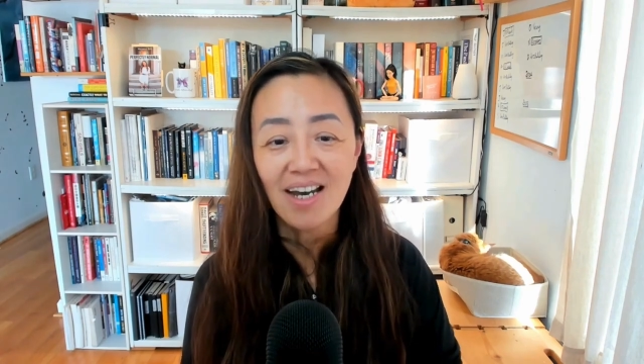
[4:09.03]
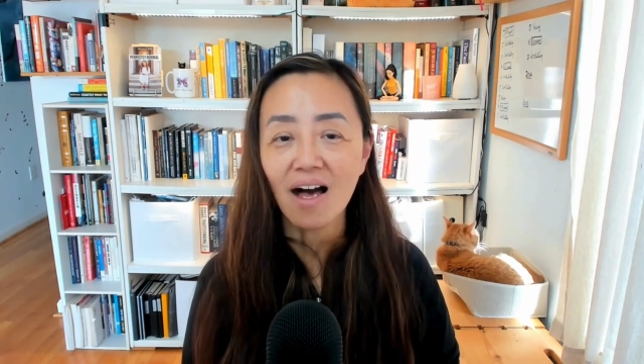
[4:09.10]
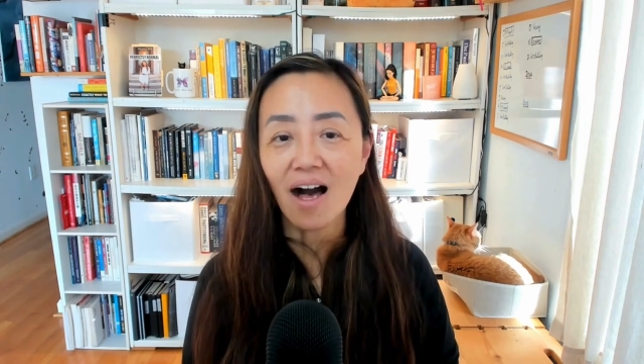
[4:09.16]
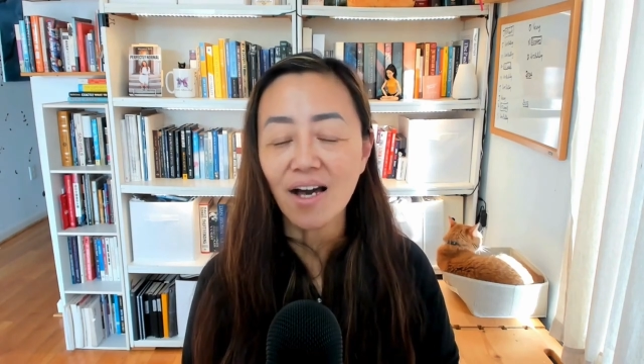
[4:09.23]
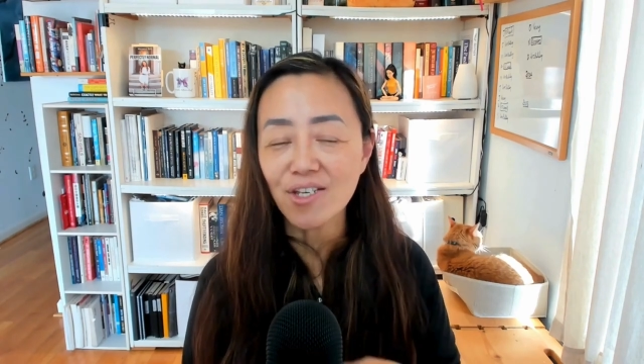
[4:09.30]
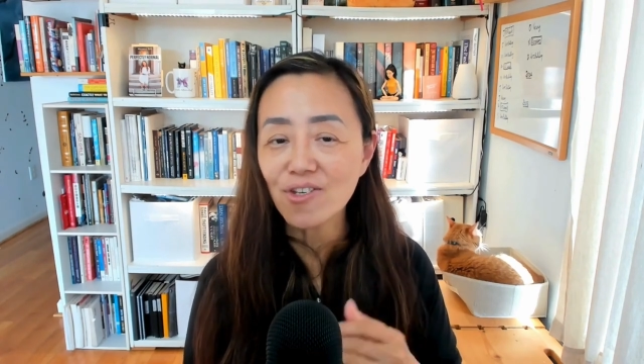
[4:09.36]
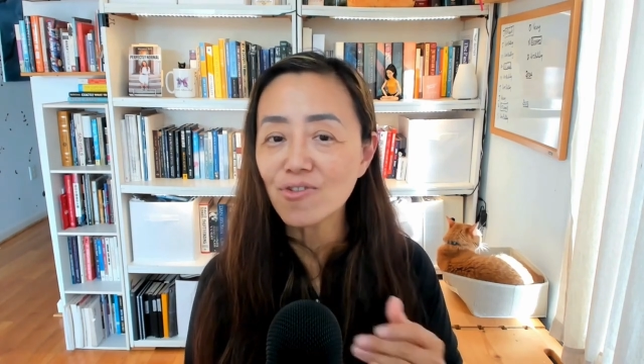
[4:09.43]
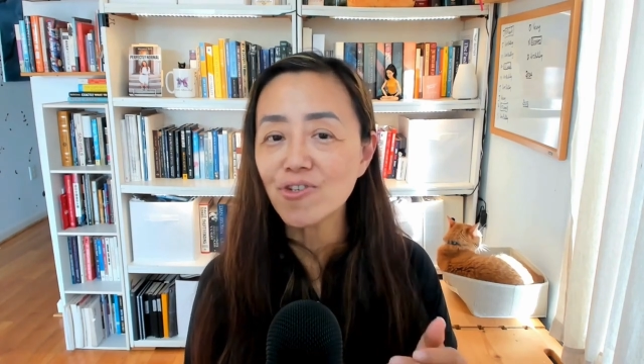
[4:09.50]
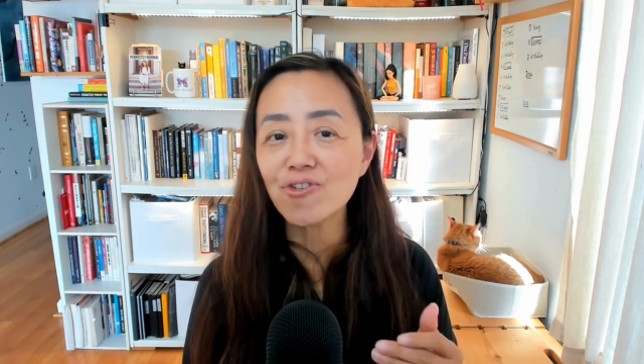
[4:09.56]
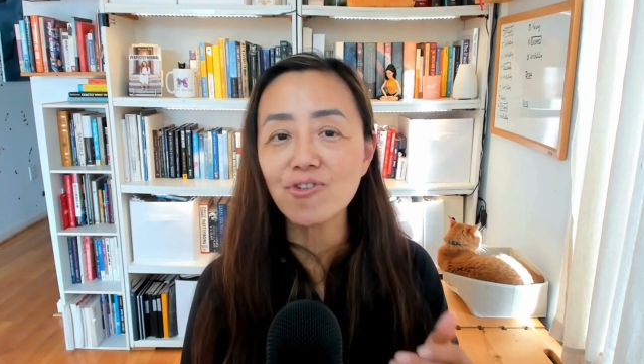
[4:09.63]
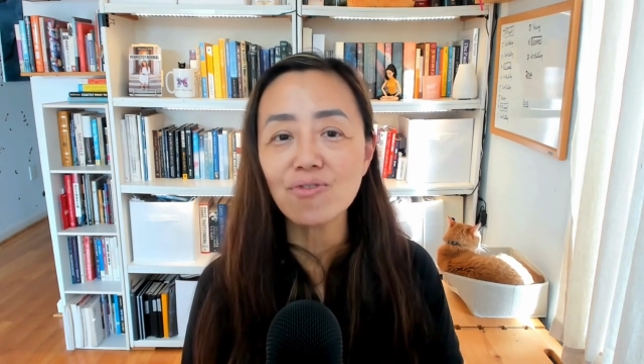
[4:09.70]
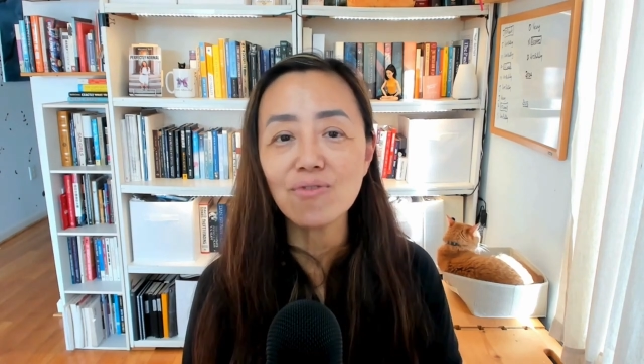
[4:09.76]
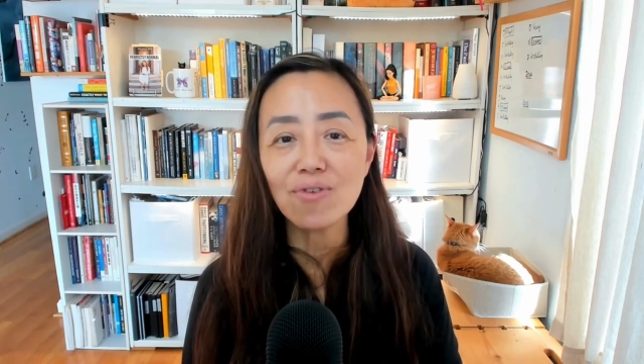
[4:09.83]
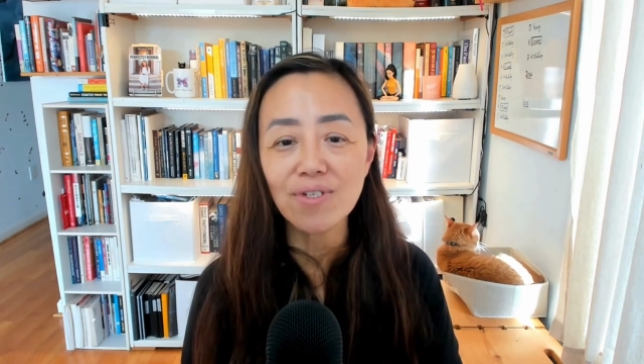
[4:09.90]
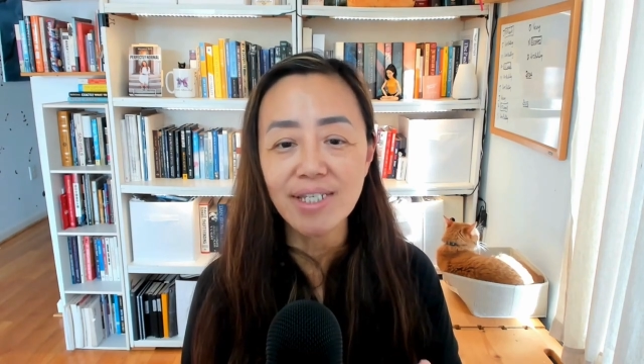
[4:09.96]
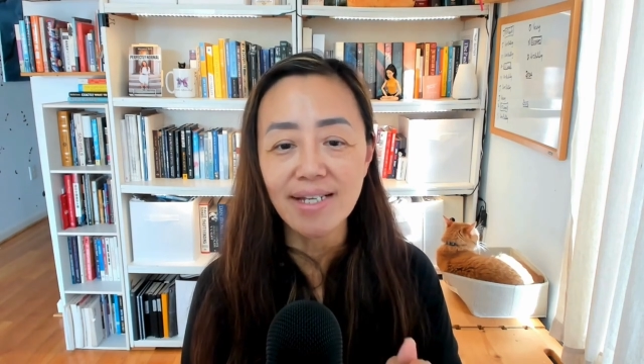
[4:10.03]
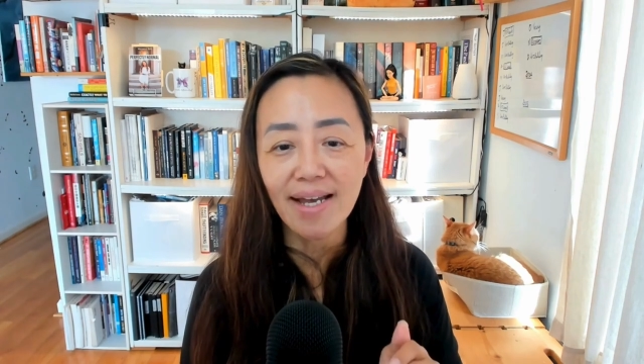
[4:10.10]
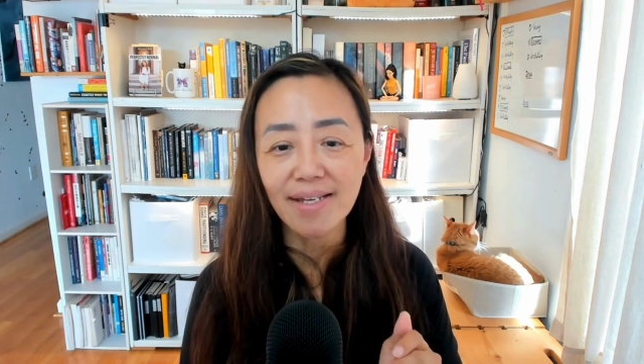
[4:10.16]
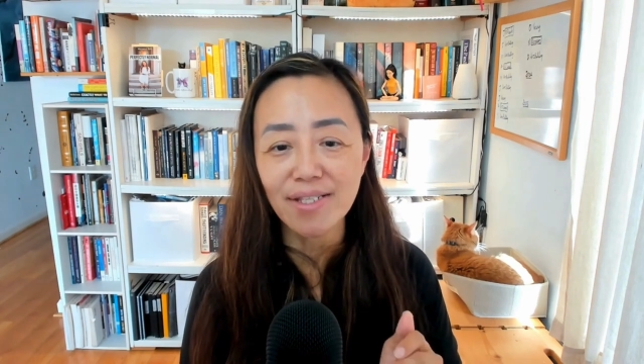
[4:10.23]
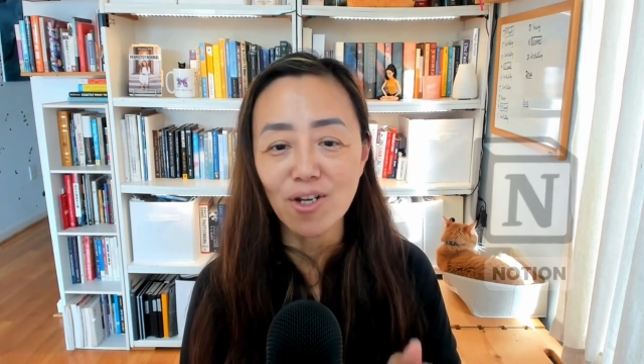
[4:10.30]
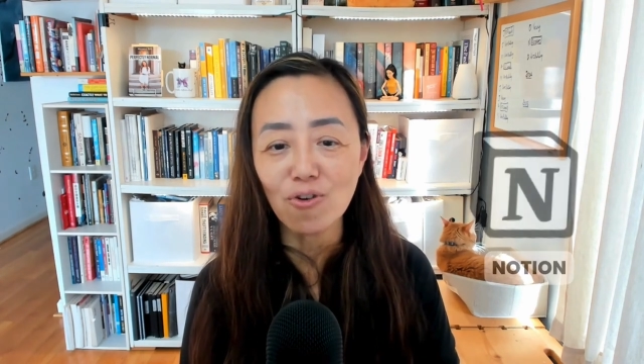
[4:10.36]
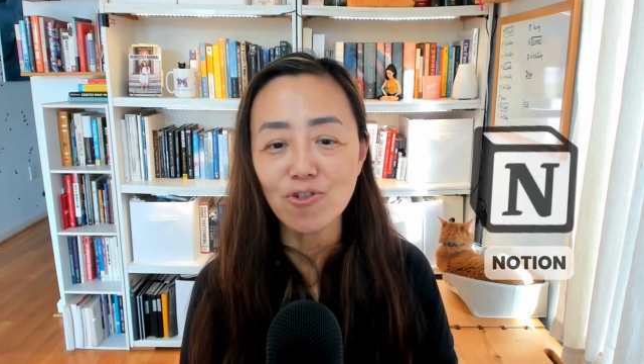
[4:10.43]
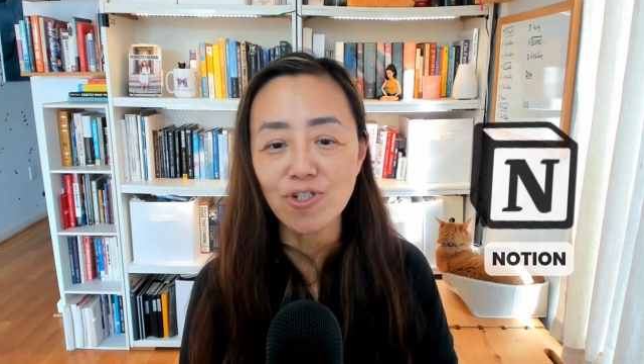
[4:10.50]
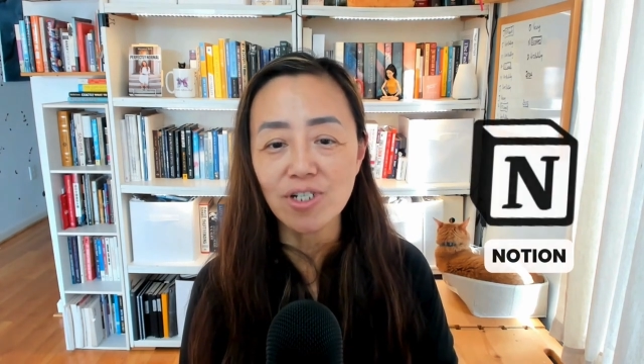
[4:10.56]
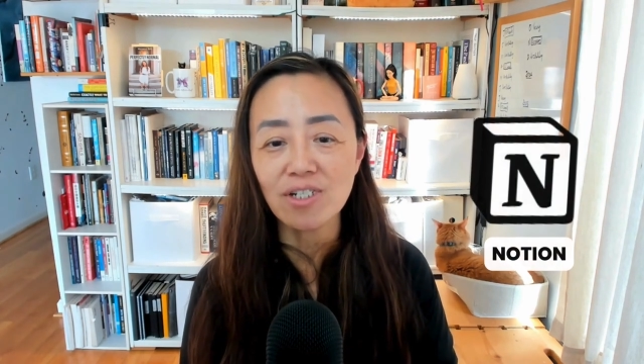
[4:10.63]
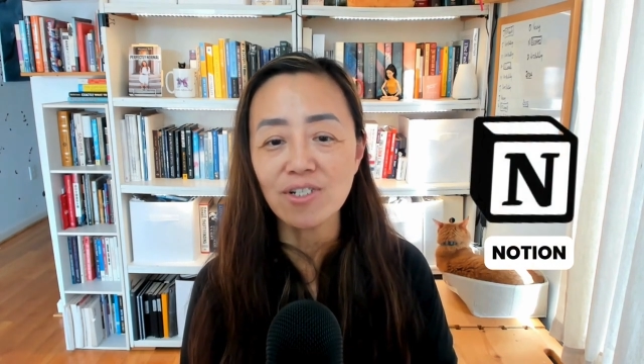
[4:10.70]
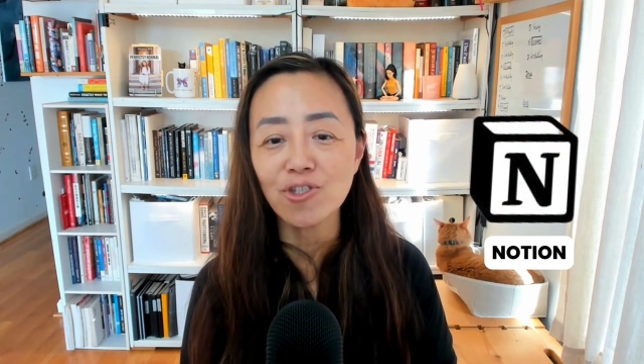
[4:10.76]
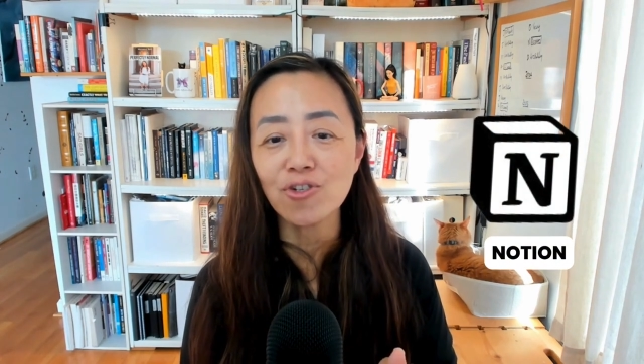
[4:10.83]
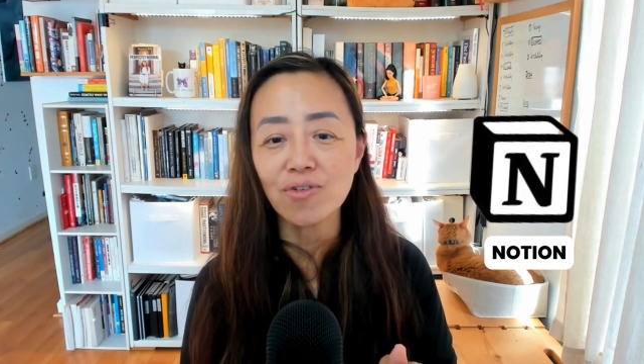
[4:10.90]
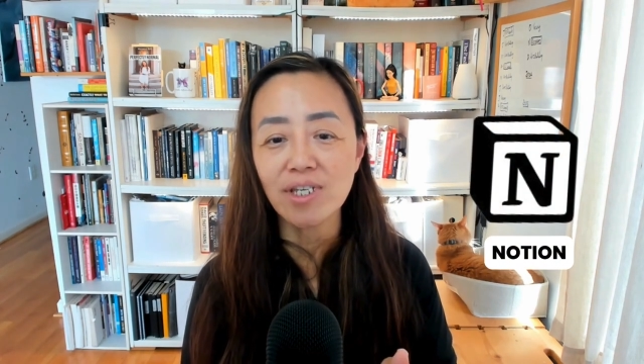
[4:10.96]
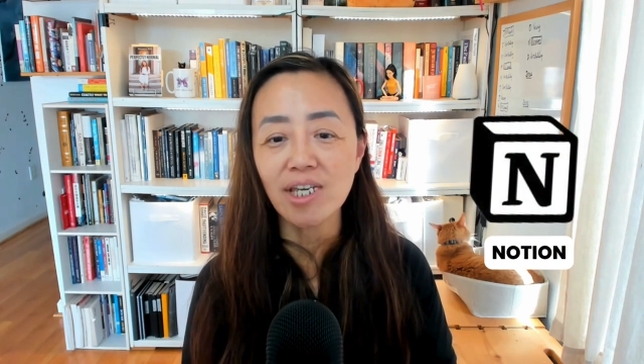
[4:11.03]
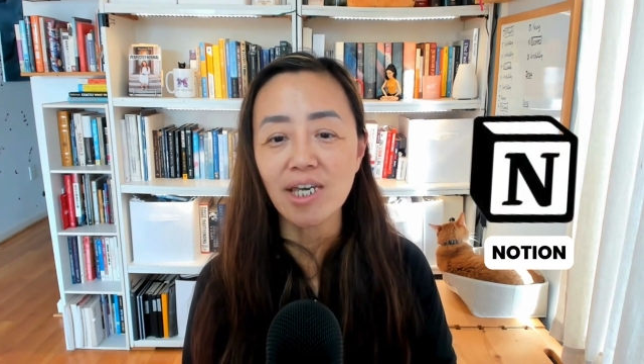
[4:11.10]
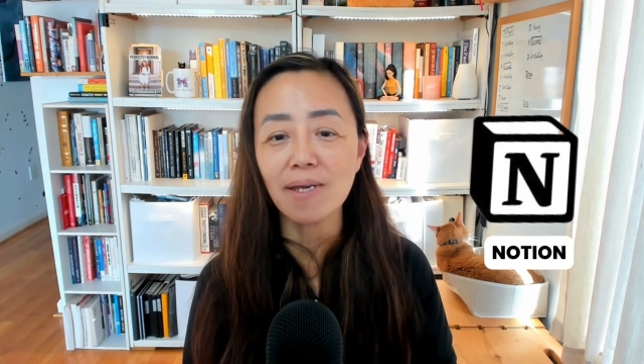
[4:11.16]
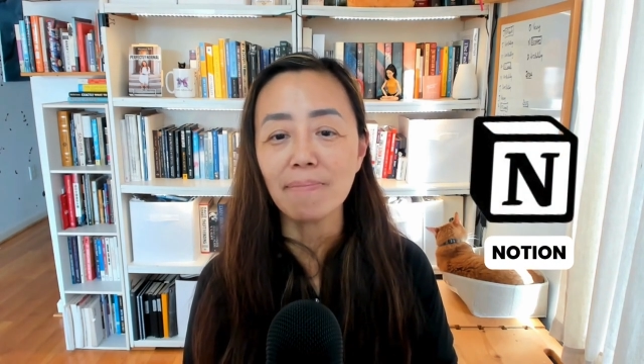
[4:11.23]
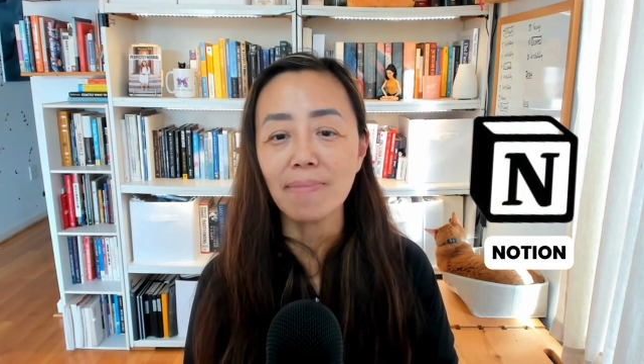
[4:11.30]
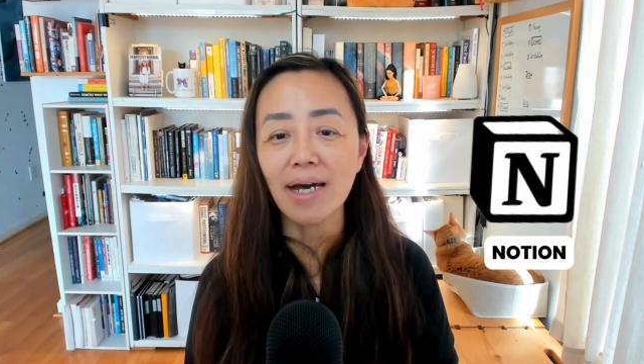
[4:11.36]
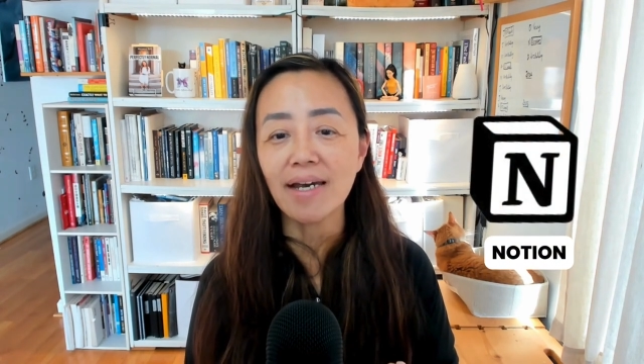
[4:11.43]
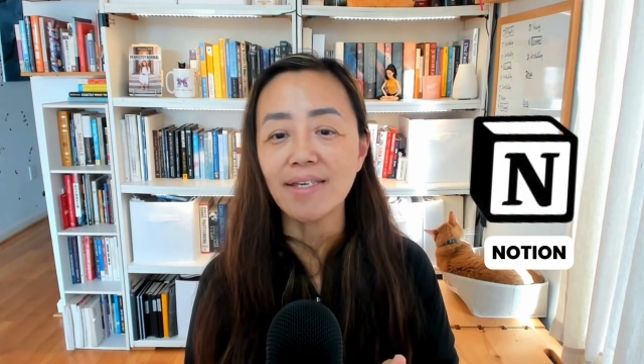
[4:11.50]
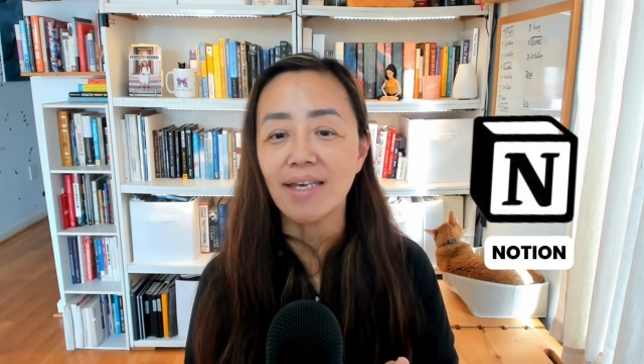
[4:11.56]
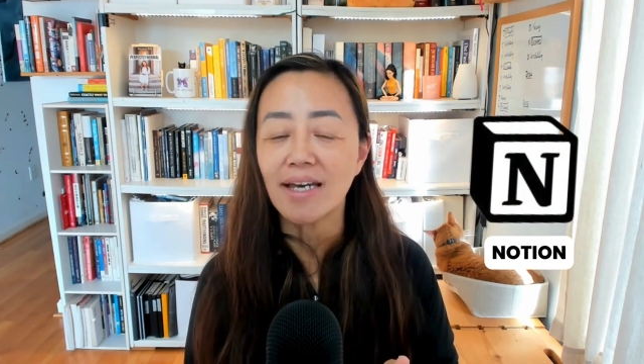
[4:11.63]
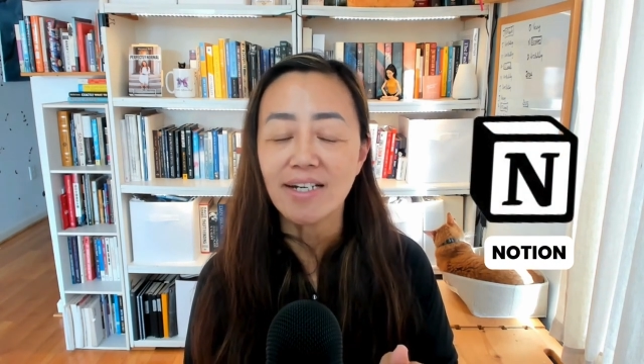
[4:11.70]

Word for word: I use tools like Notion to keep my